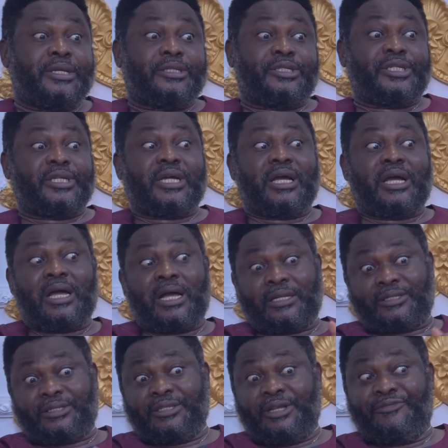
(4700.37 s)
she
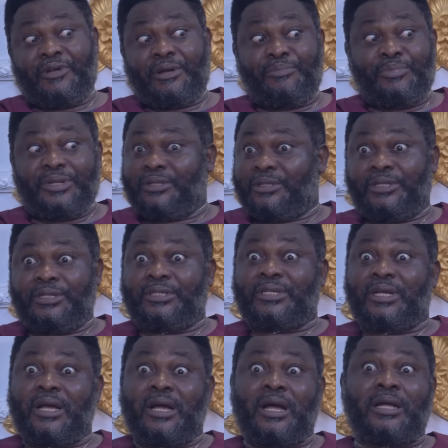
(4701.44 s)
has never been this